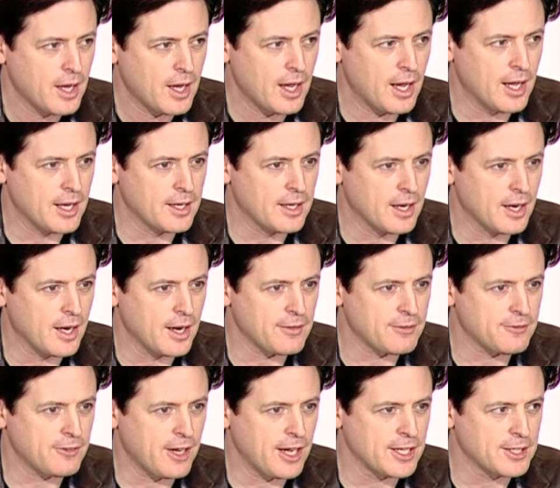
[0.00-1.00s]
And I
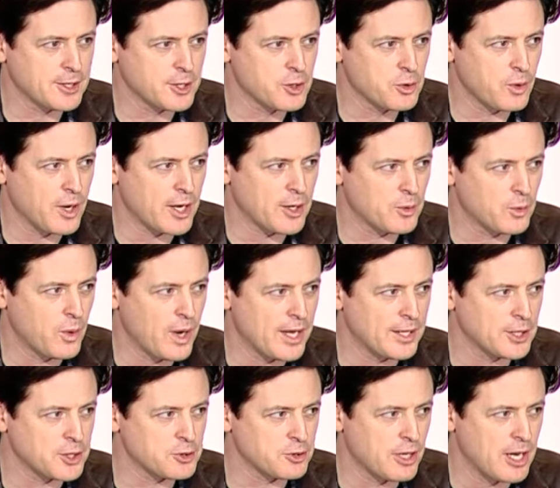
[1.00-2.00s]
find a great way
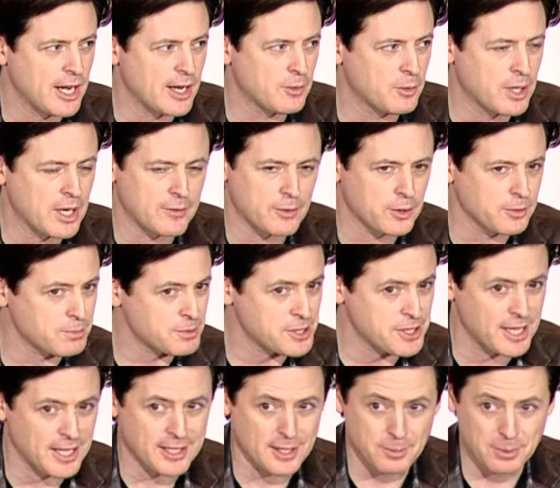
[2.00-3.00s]
to try, whatever
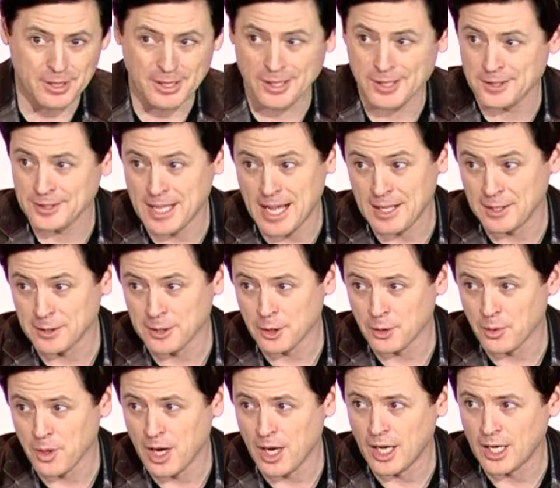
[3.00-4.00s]
side of the political aisle
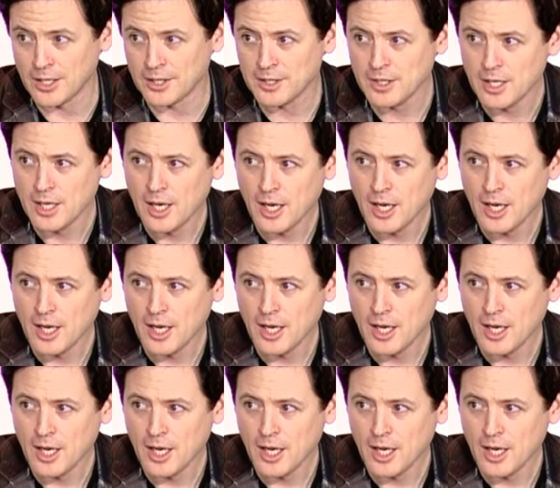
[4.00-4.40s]
you're on,